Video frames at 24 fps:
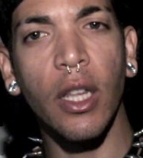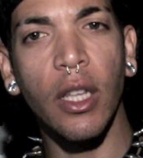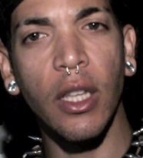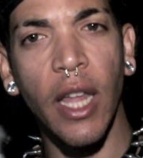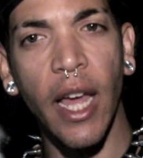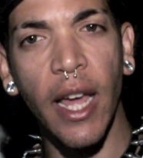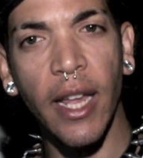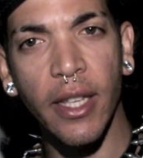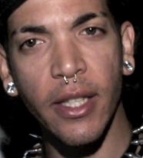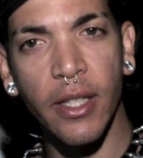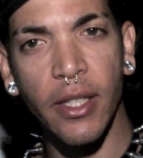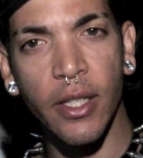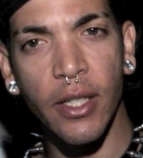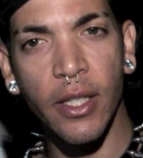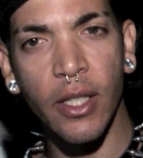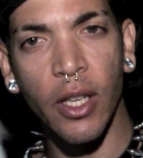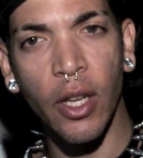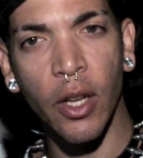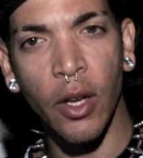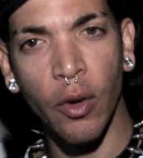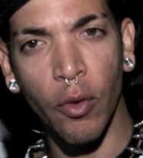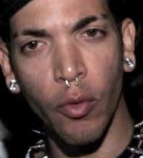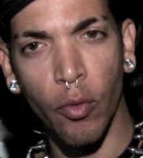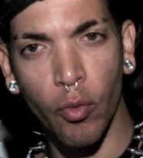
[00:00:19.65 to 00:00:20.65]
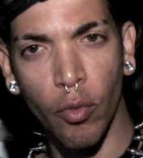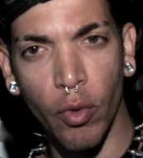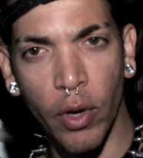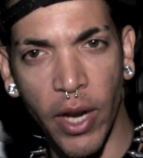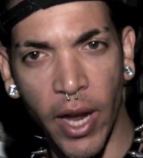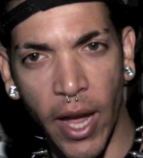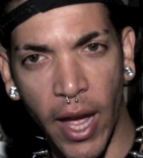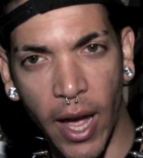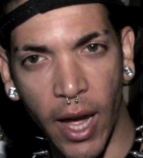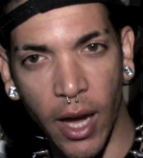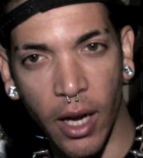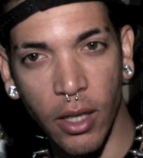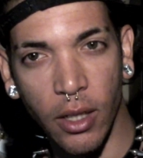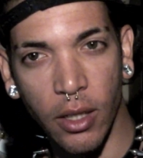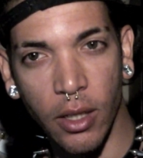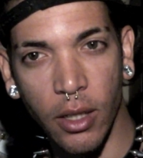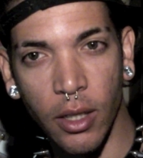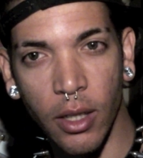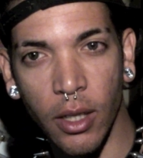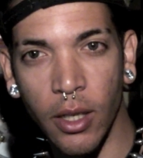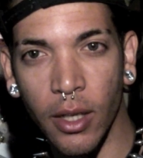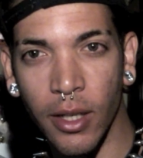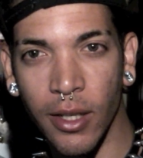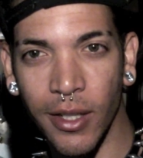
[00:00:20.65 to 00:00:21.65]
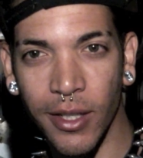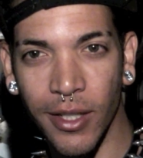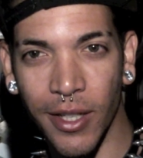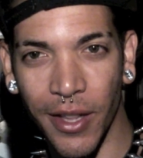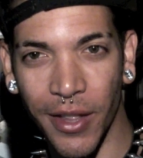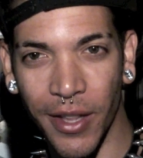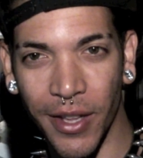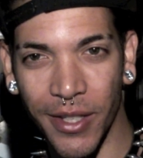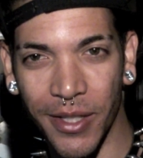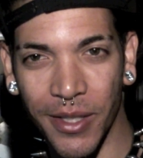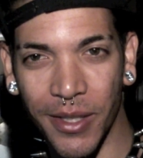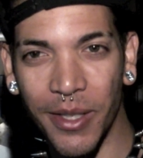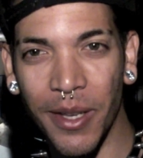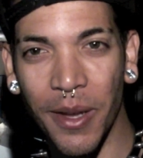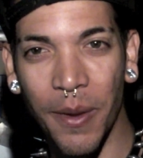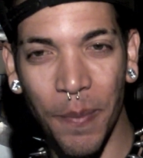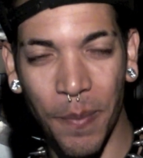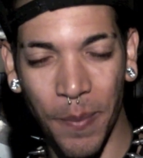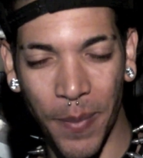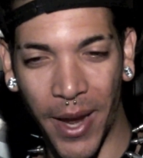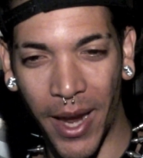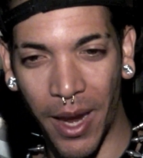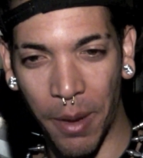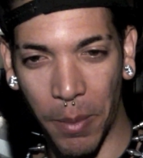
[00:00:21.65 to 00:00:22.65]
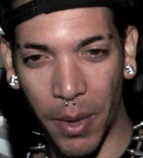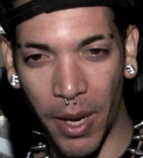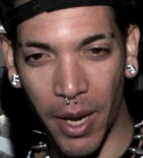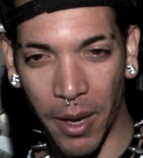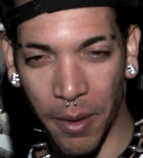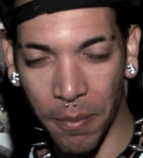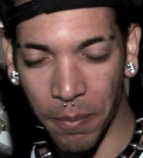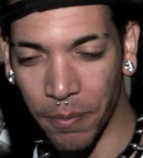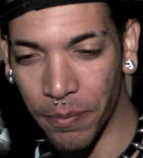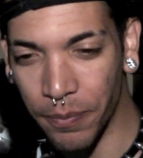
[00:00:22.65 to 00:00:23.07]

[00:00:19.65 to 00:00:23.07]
Let's react to this baby.